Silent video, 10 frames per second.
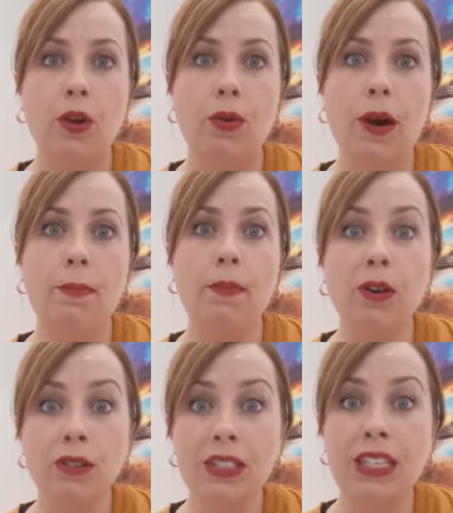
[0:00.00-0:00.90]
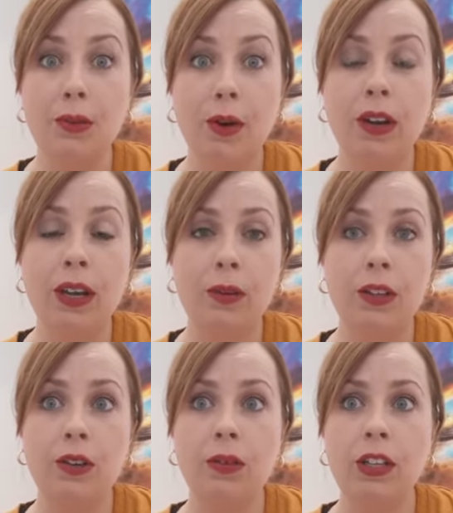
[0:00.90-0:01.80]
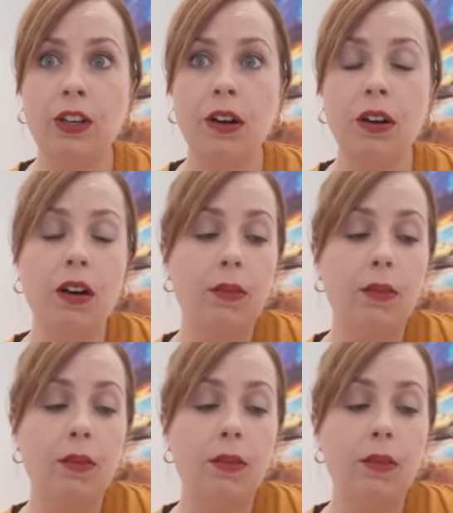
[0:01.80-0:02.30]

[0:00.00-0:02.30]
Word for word: who are mostly working with you and you go,